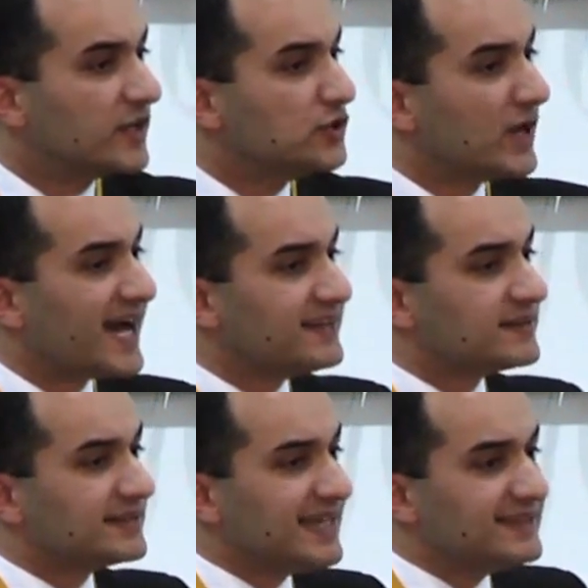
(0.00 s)
You had
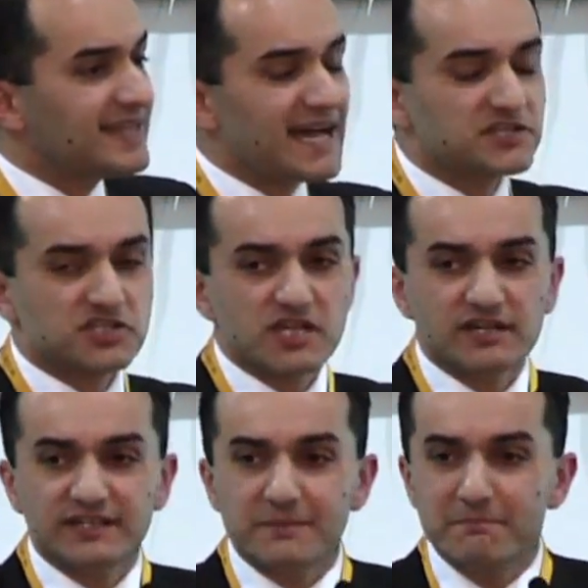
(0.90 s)
late last
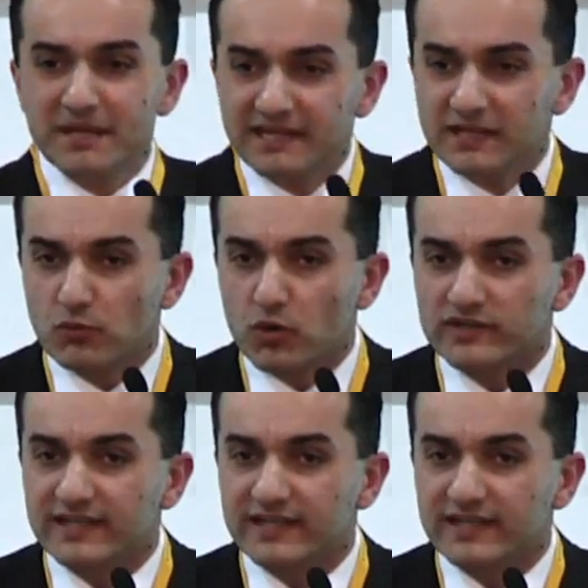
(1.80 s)
year the bidding war